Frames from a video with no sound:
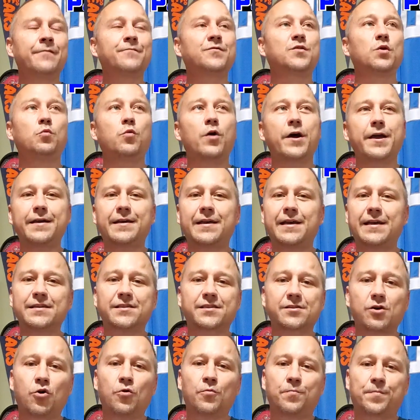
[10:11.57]
The way
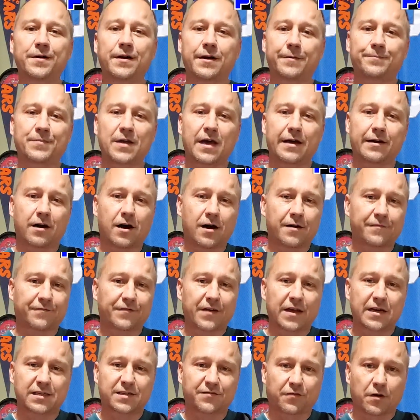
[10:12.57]
he's opened up that
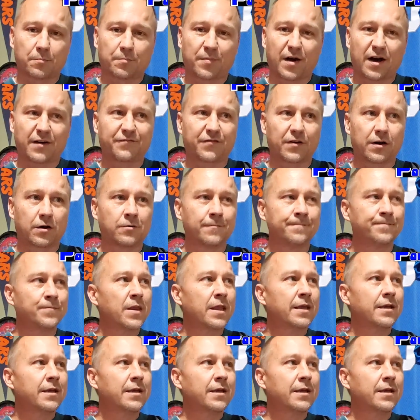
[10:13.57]
offense for Buffalo,